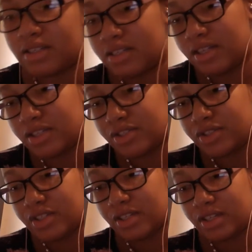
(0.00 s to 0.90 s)
getting
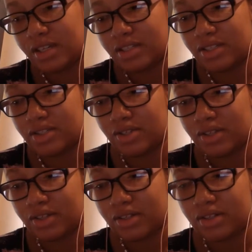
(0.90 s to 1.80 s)
to this
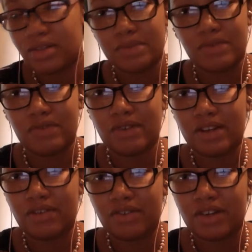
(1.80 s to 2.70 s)
trailer because I'm
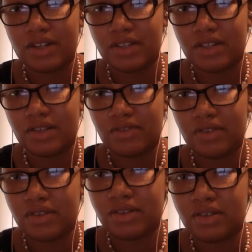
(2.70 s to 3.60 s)
very, very excited for
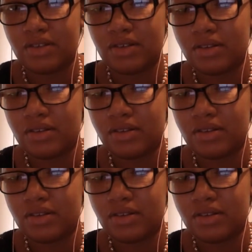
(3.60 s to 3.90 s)
this.